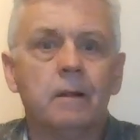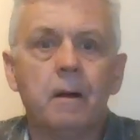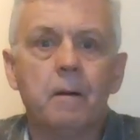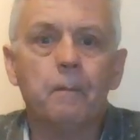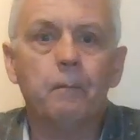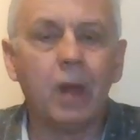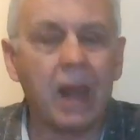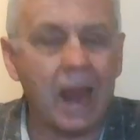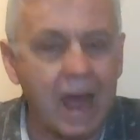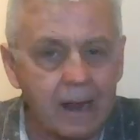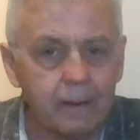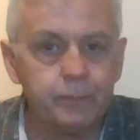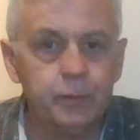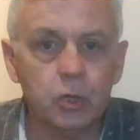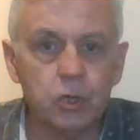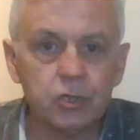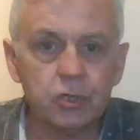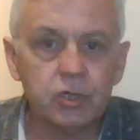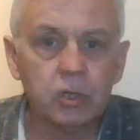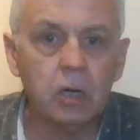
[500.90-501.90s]
black
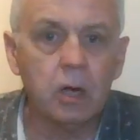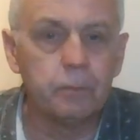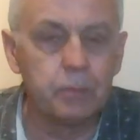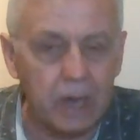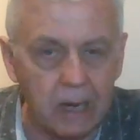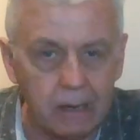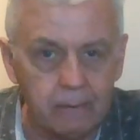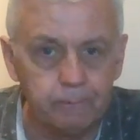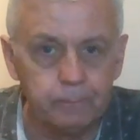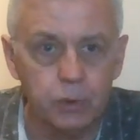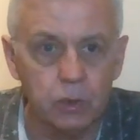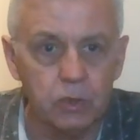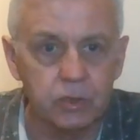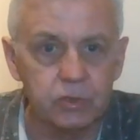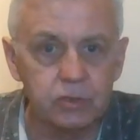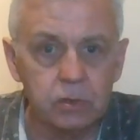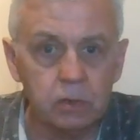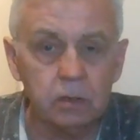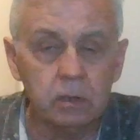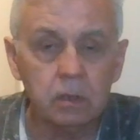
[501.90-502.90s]
person or brown
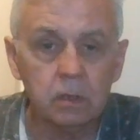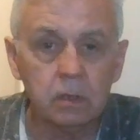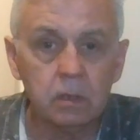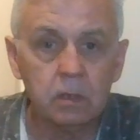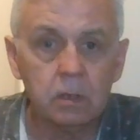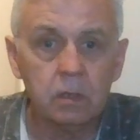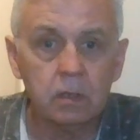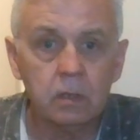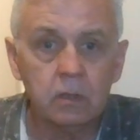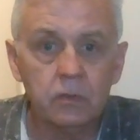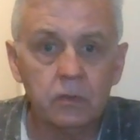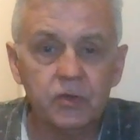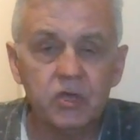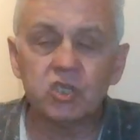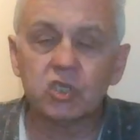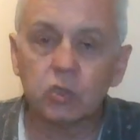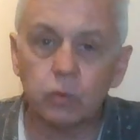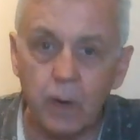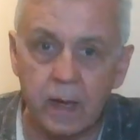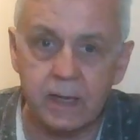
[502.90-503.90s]
person, there's
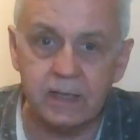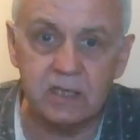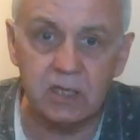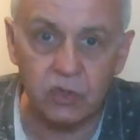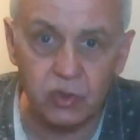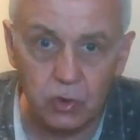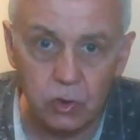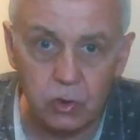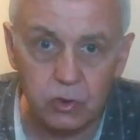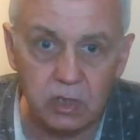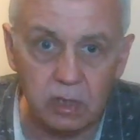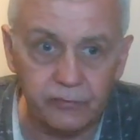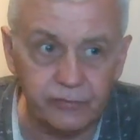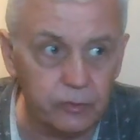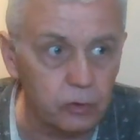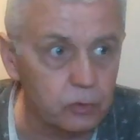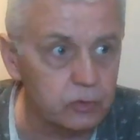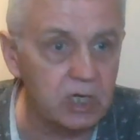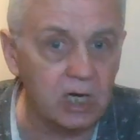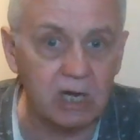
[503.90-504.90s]
20, 30 or
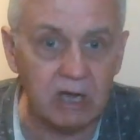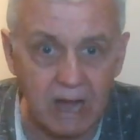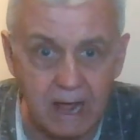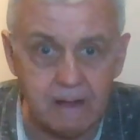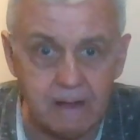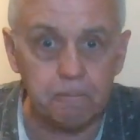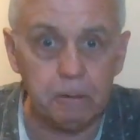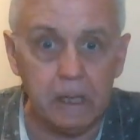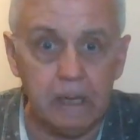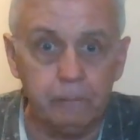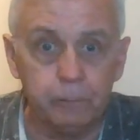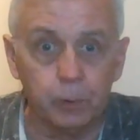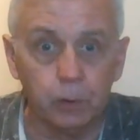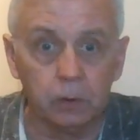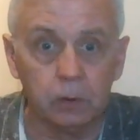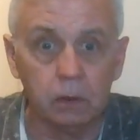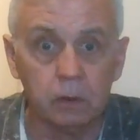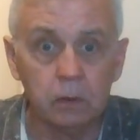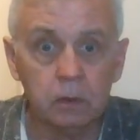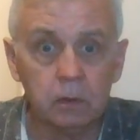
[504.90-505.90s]
40 great
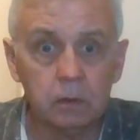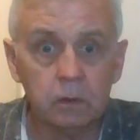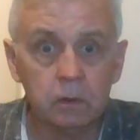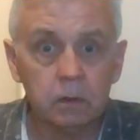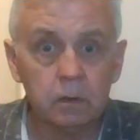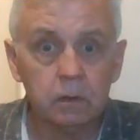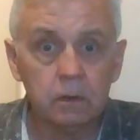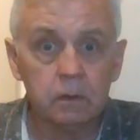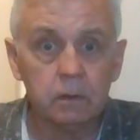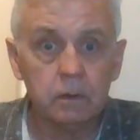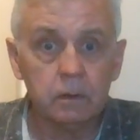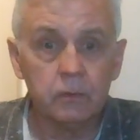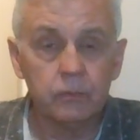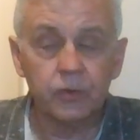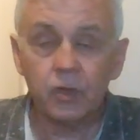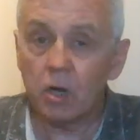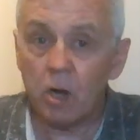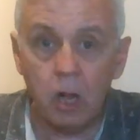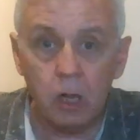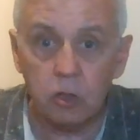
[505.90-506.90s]
people.
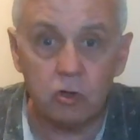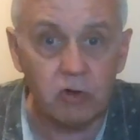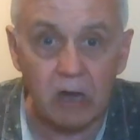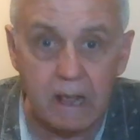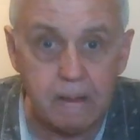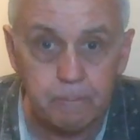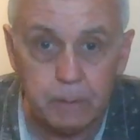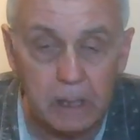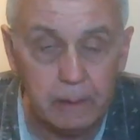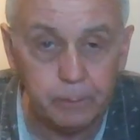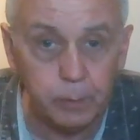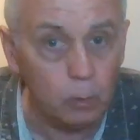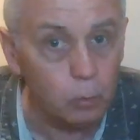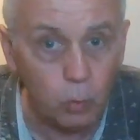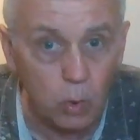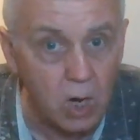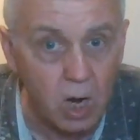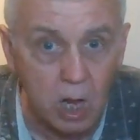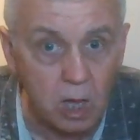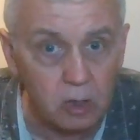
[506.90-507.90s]
They're all great people.
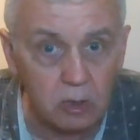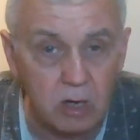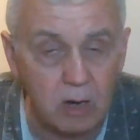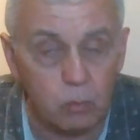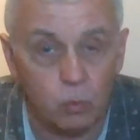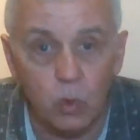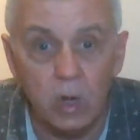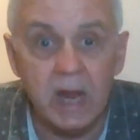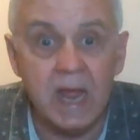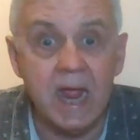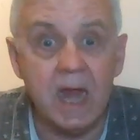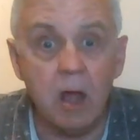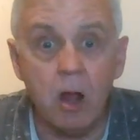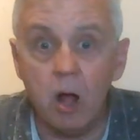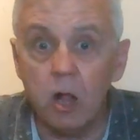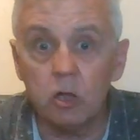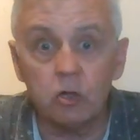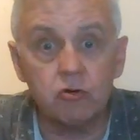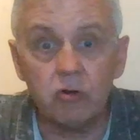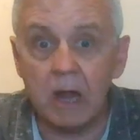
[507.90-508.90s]
We're
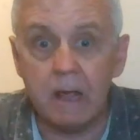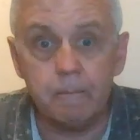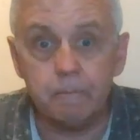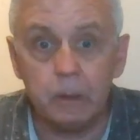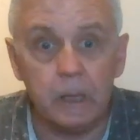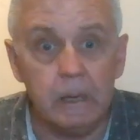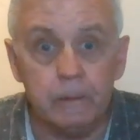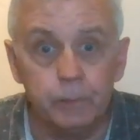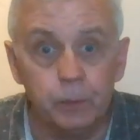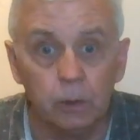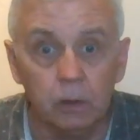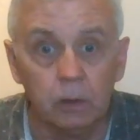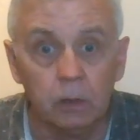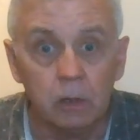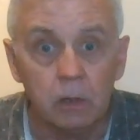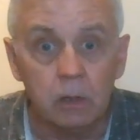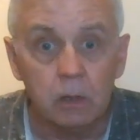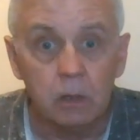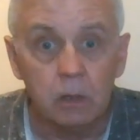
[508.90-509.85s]
all great people.